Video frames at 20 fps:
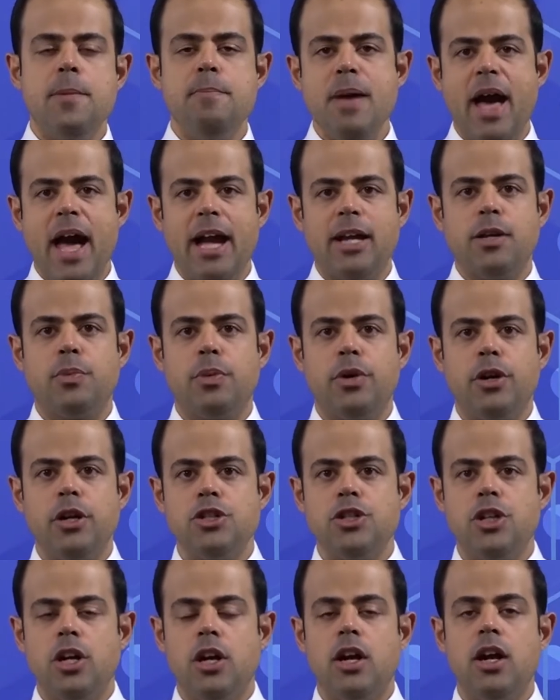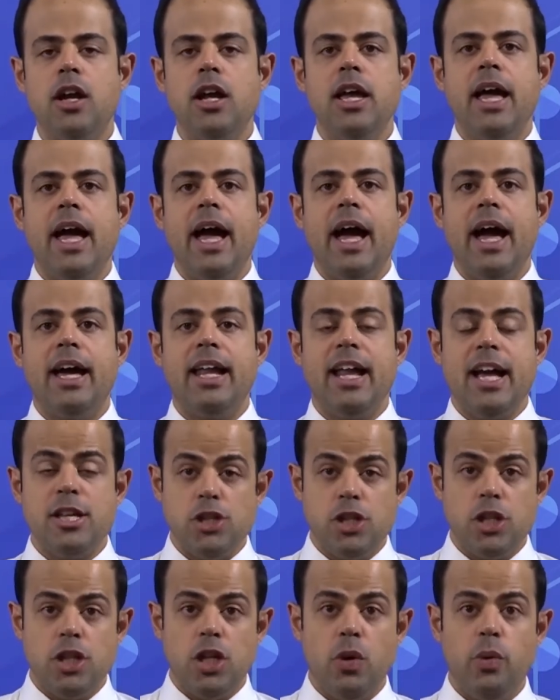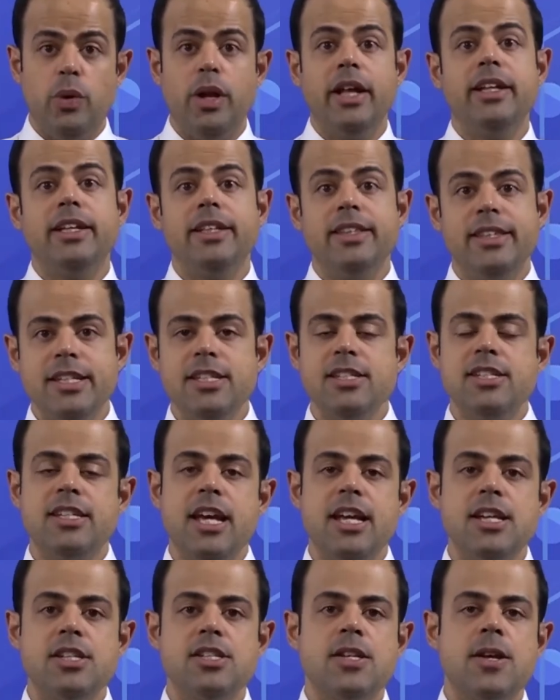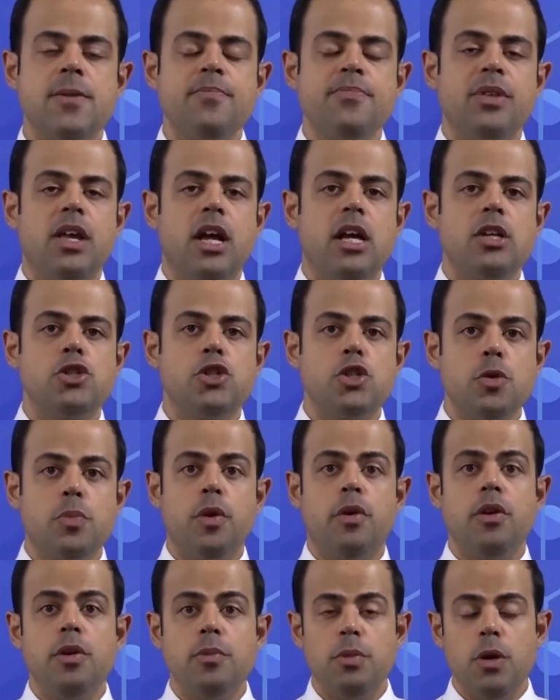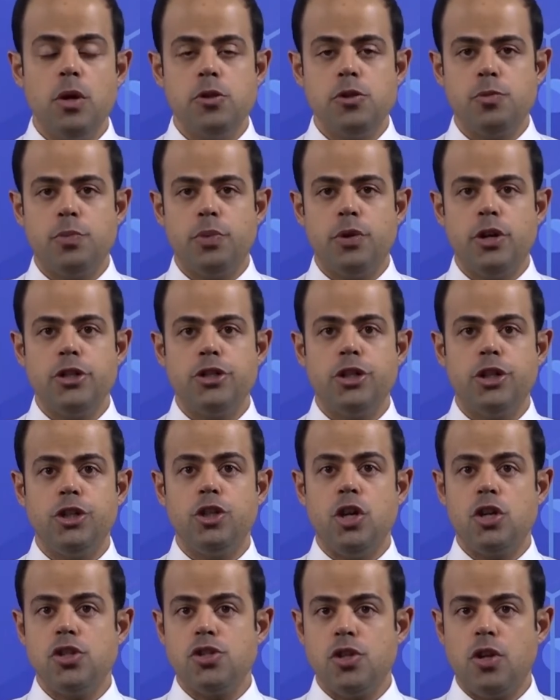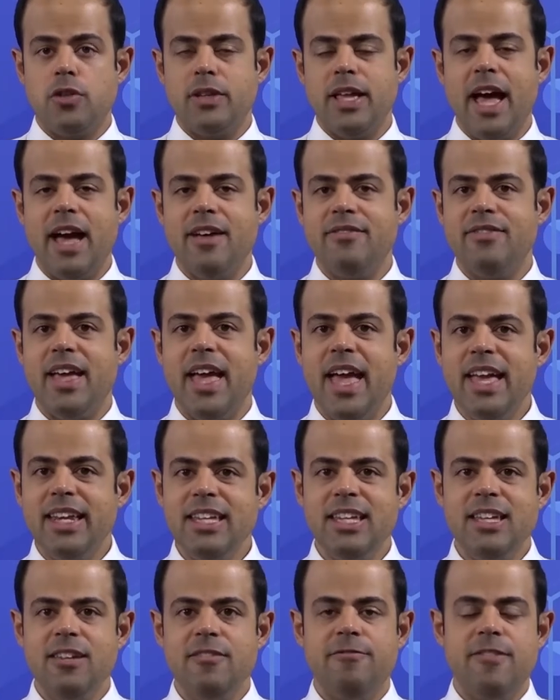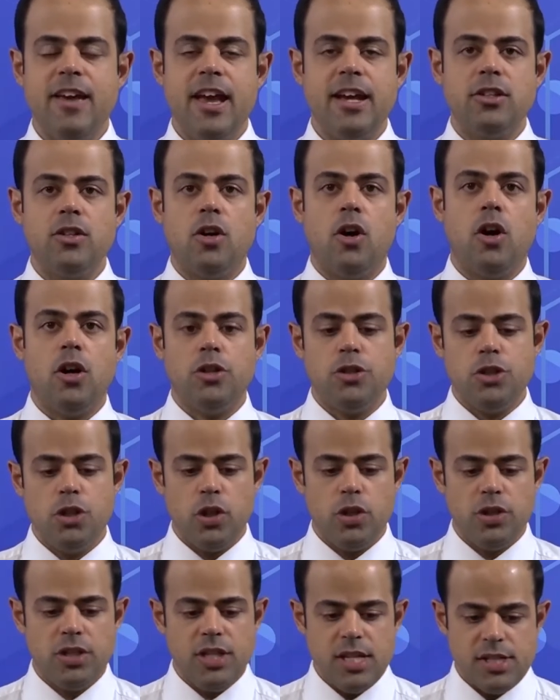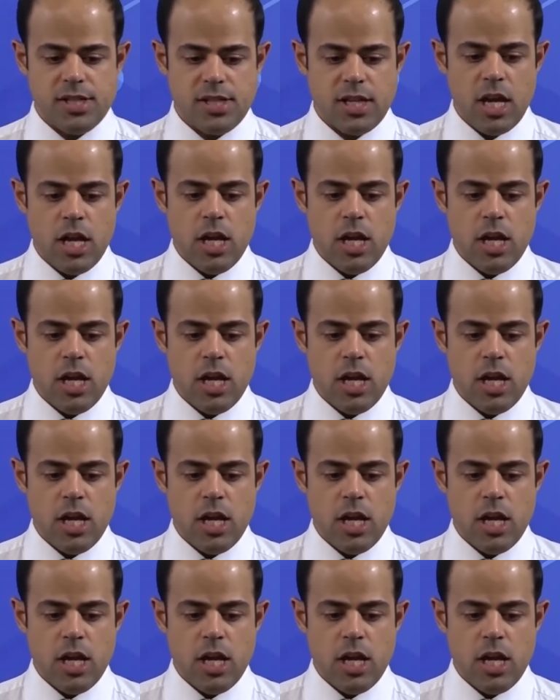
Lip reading: back pressure. And as you know that in this case, superimposed pressure does not have any effect on your disc.